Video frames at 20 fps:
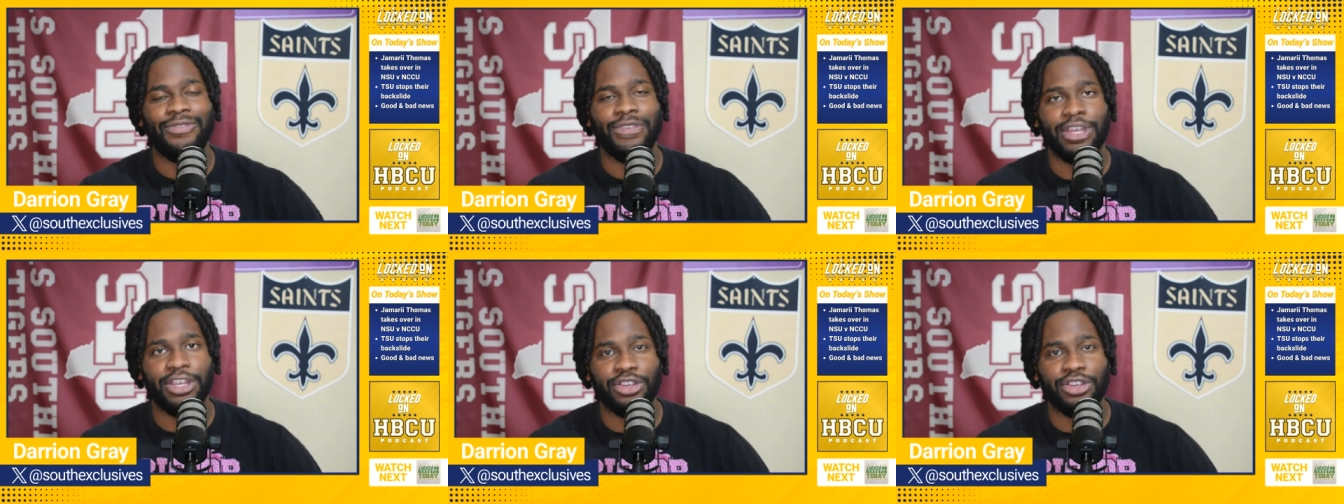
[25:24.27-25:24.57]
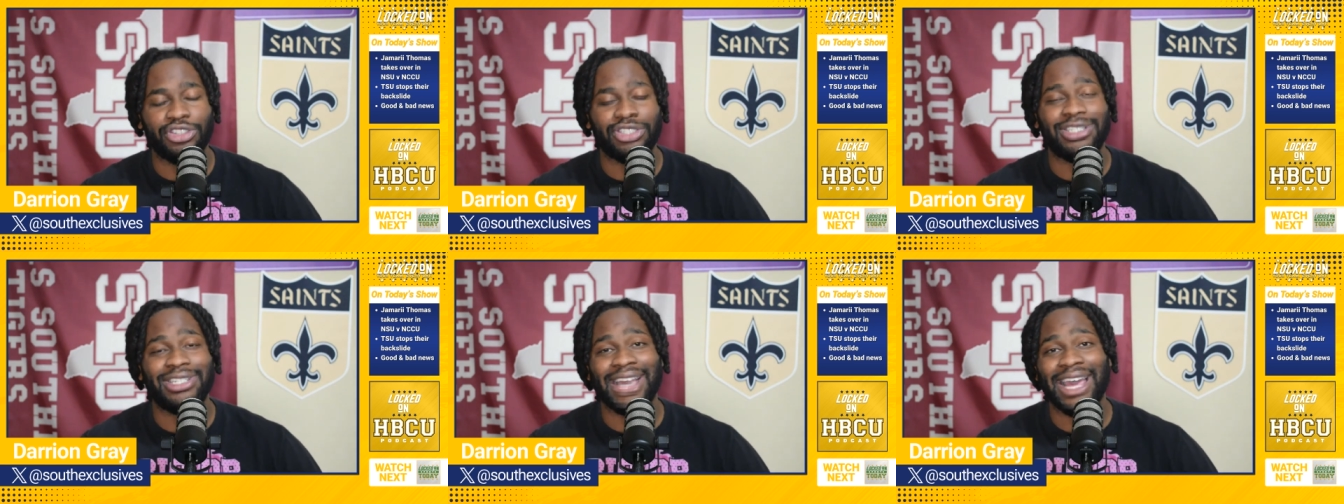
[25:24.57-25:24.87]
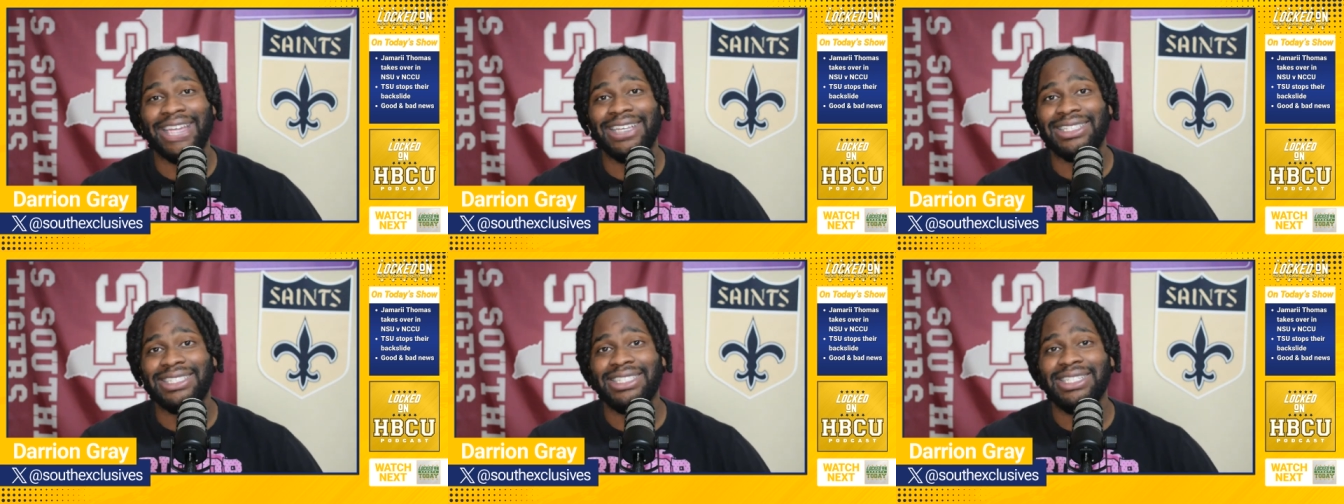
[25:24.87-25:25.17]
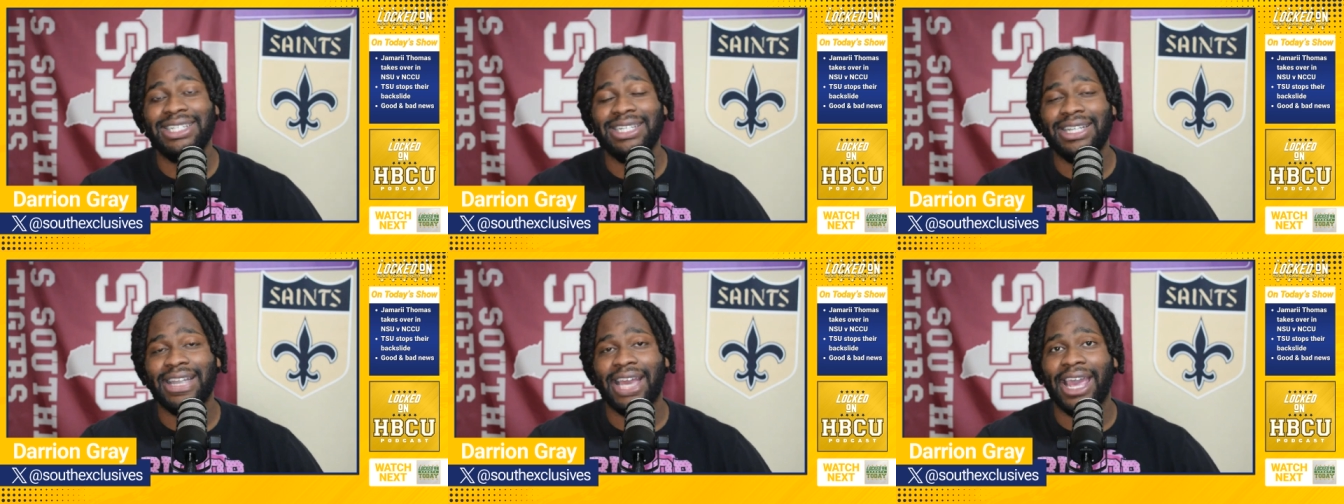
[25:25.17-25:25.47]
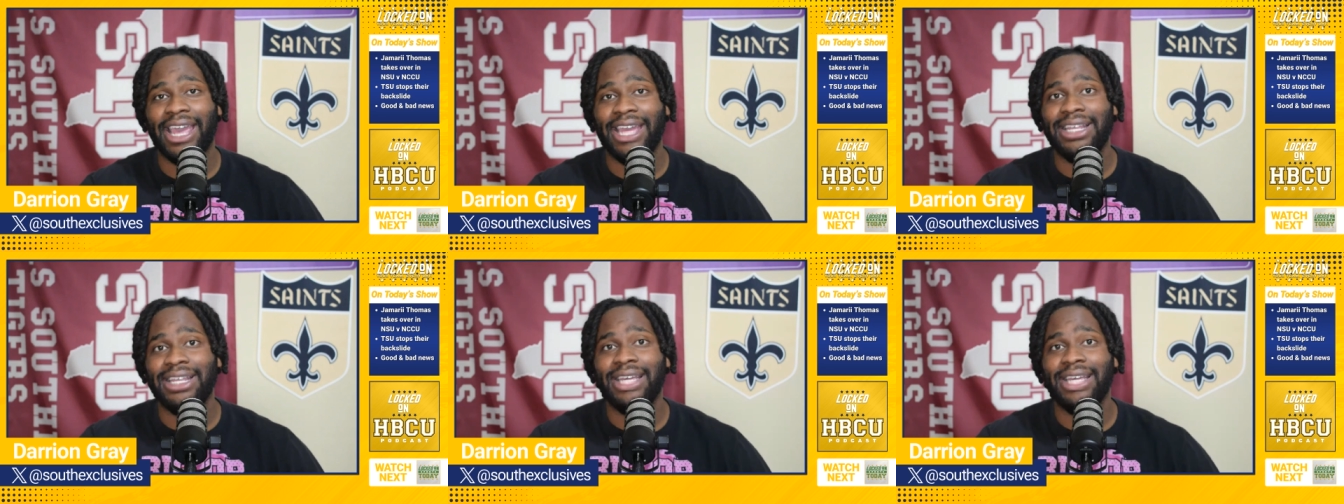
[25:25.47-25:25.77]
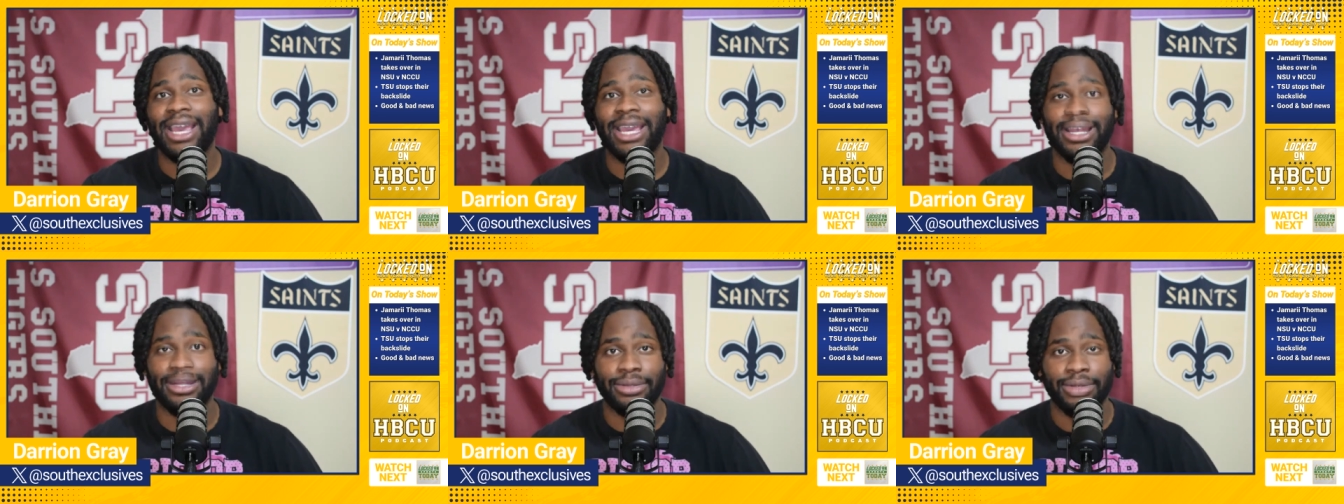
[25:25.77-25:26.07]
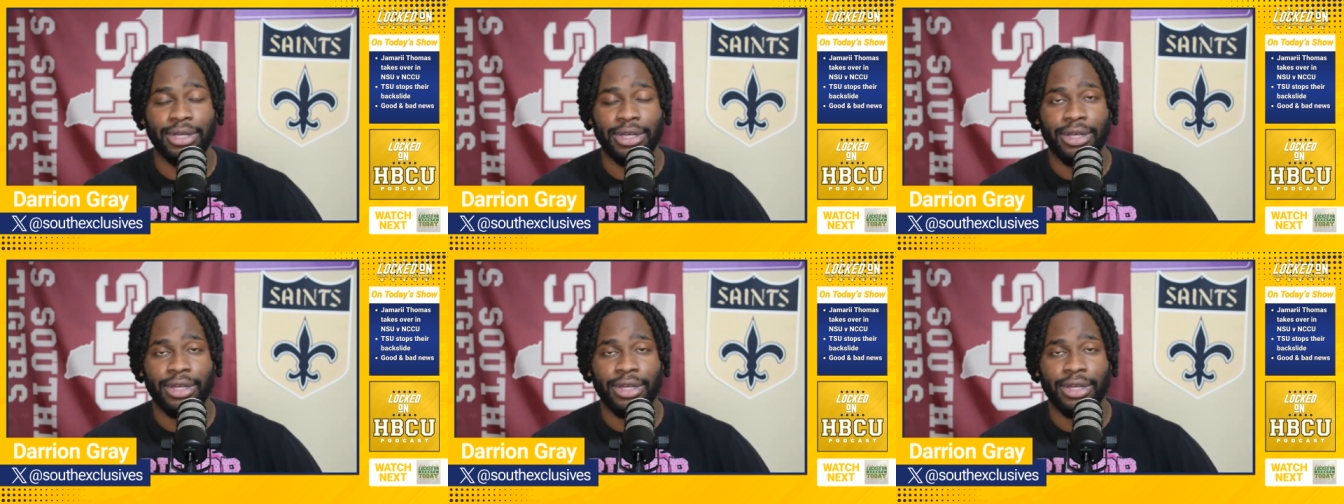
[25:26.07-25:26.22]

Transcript: years, 1988,